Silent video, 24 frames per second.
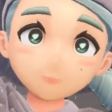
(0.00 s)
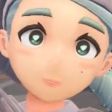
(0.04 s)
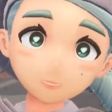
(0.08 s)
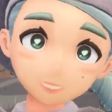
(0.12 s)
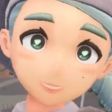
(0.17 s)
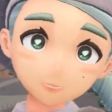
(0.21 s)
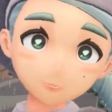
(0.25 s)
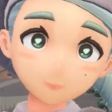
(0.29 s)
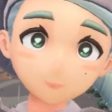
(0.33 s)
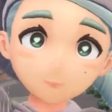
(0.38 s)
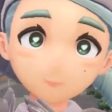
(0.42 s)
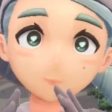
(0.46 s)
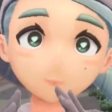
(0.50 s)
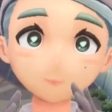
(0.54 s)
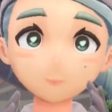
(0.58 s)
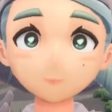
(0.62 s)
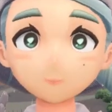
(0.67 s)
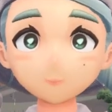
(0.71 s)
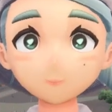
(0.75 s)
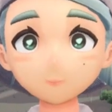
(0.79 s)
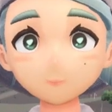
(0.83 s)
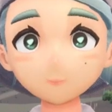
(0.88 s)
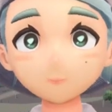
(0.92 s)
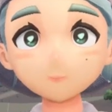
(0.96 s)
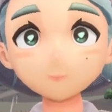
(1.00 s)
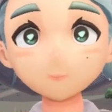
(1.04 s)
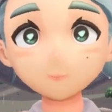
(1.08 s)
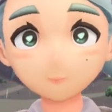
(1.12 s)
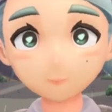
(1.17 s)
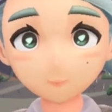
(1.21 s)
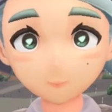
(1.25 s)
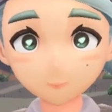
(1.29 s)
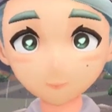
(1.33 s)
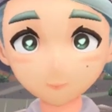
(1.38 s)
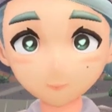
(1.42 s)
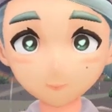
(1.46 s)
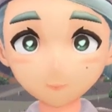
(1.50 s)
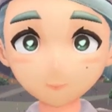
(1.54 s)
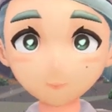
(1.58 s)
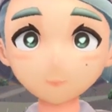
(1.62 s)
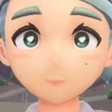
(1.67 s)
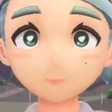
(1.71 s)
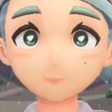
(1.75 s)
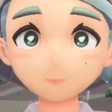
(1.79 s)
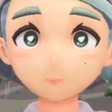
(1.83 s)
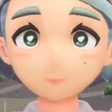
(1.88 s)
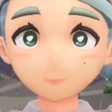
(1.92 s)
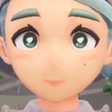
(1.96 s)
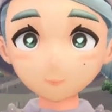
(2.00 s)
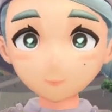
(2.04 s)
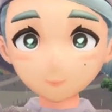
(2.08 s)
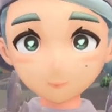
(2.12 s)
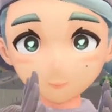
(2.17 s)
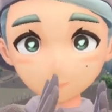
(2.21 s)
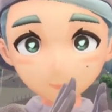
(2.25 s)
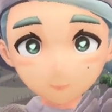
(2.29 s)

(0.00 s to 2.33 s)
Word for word: Oh, that's right. I'm not in my shop. Oh.